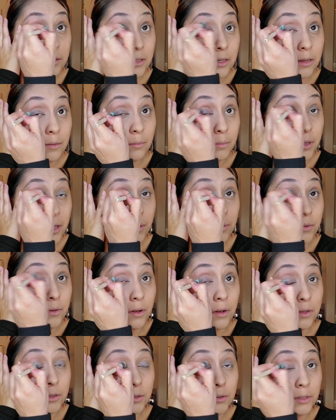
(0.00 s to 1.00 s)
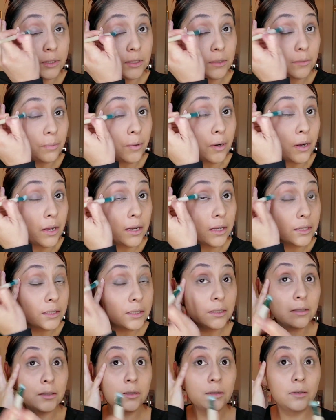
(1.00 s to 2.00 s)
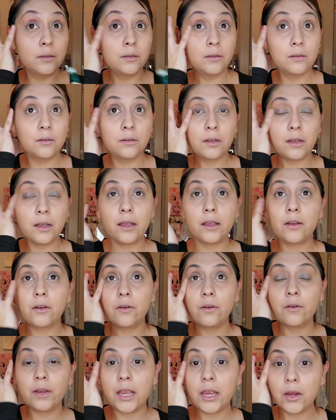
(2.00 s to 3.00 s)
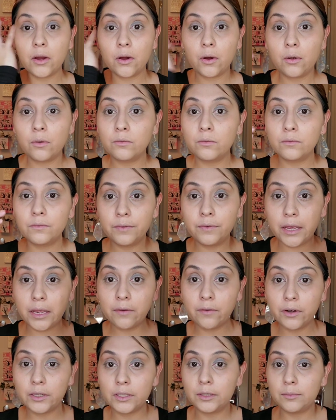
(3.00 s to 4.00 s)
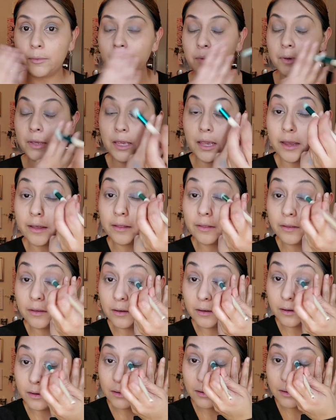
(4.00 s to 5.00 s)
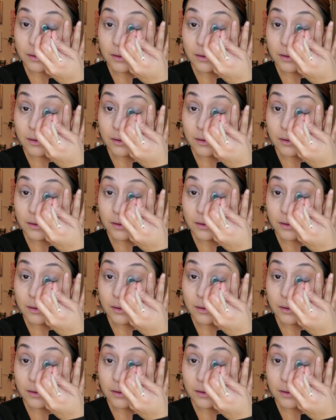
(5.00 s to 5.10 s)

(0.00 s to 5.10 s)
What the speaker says: So you can play with all sorts of products and create your own favorite smoky eye look.